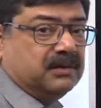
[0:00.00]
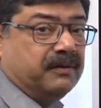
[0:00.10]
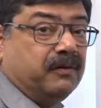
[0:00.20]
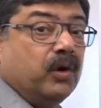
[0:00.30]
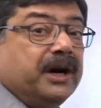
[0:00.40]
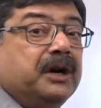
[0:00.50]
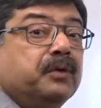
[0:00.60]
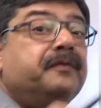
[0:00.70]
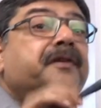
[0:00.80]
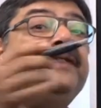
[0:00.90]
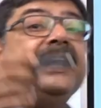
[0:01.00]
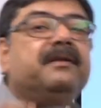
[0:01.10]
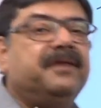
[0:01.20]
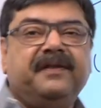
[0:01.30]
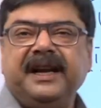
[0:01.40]
4 into 15.
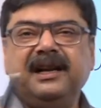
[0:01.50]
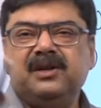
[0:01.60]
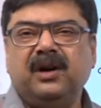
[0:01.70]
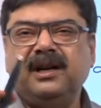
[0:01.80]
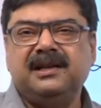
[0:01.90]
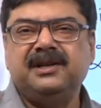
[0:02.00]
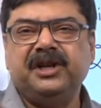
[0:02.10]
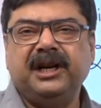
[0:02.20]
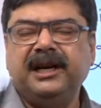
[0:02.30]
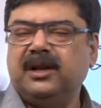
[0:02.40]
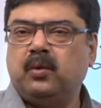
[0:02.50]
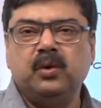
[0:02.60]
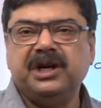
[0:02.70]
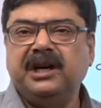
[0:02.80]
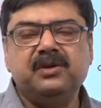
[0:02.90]
15 is not essential here. The
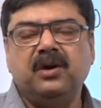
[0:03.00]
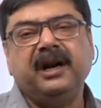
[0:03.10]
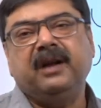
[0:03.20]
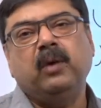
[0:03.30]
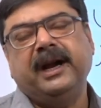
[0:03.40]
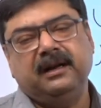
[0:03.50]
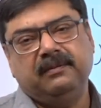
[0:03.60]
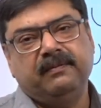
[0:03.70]
quotient is not required.